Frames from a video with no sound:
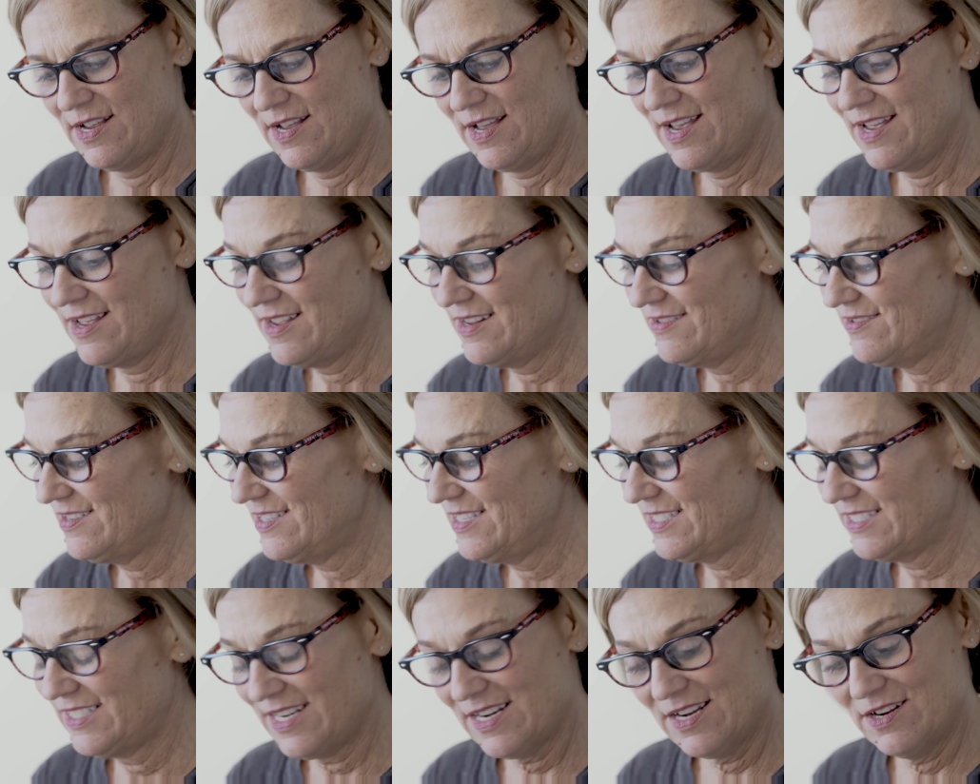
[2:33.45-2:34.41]
And
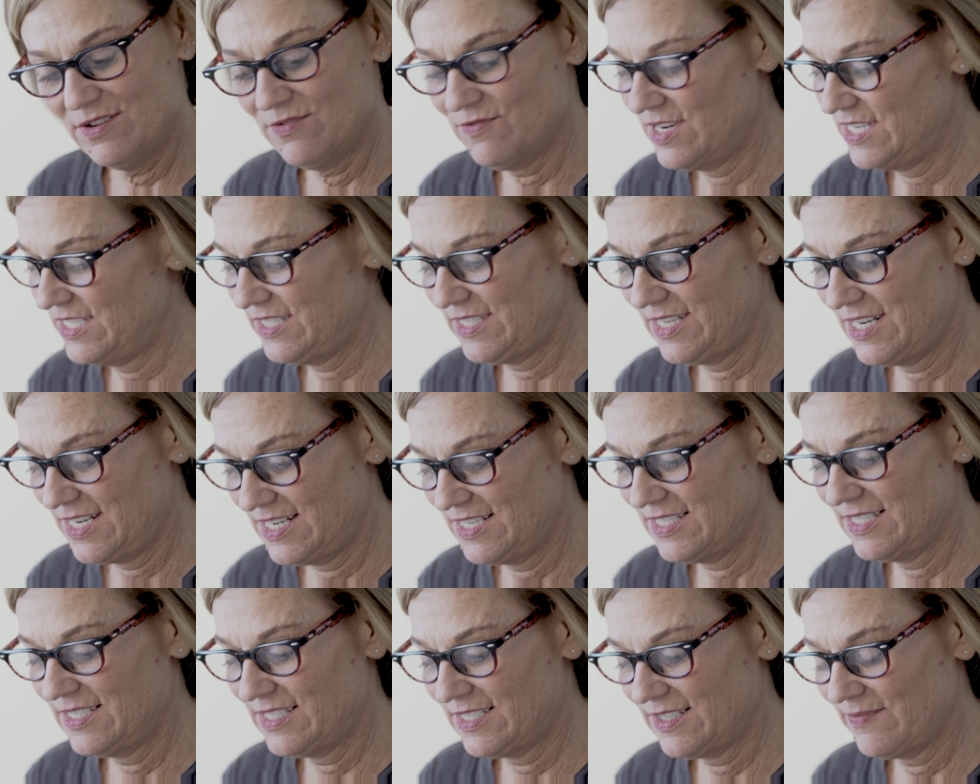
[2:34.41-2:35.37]
the second reason
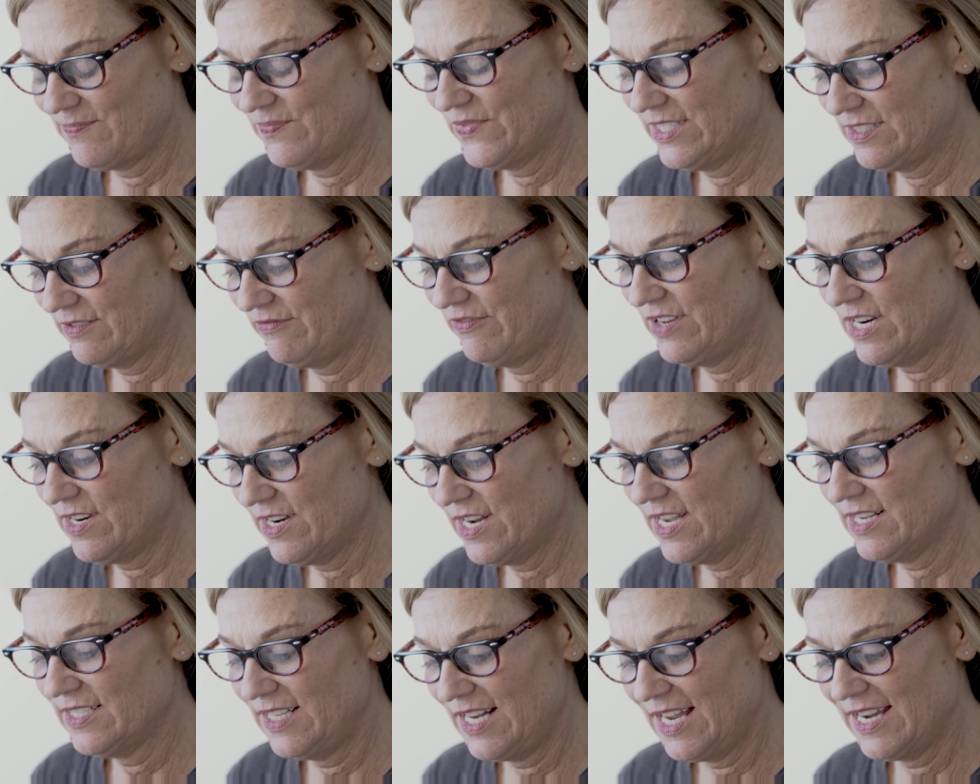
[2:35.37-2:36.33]
is, it's
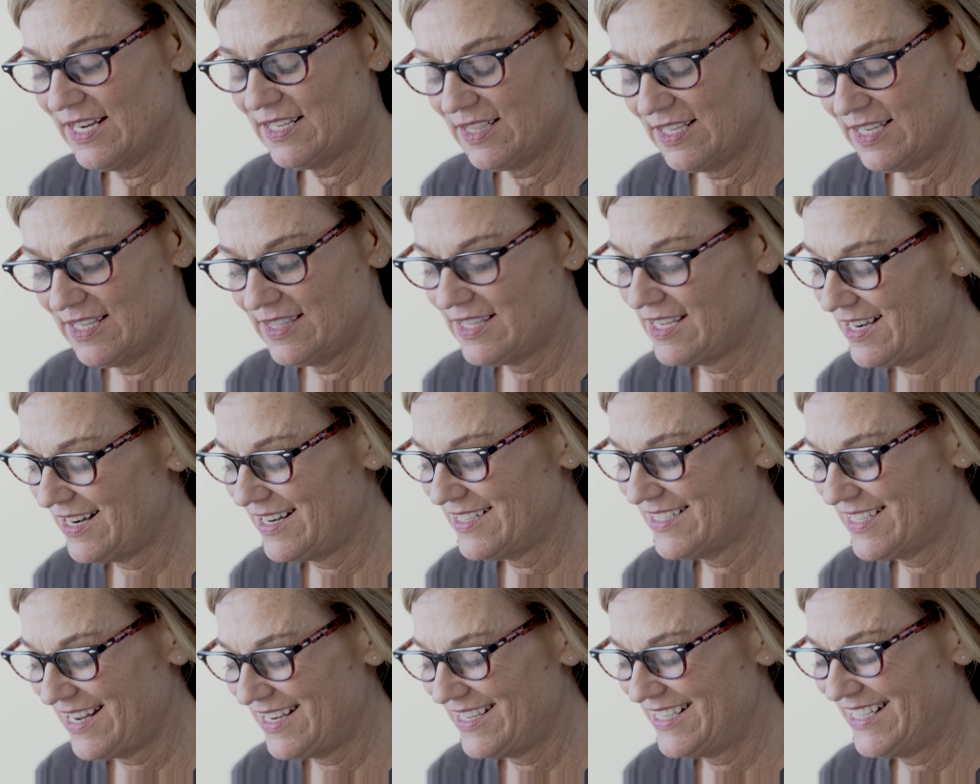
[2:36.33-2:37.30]
very unlikely that
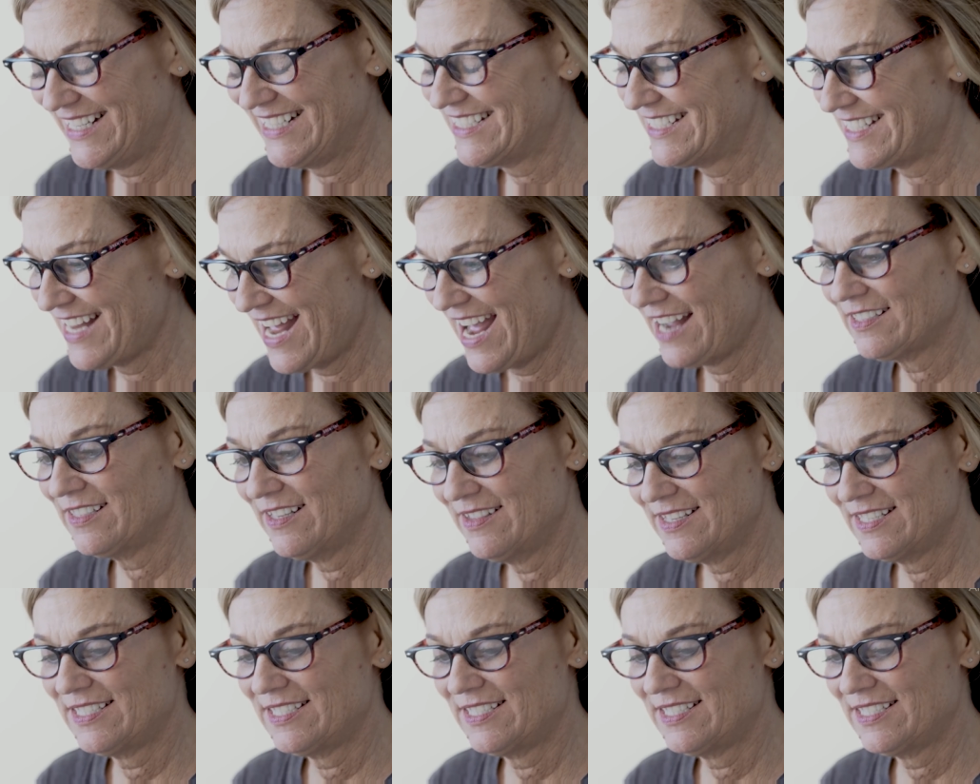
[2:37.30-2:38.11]
I'd get it exactly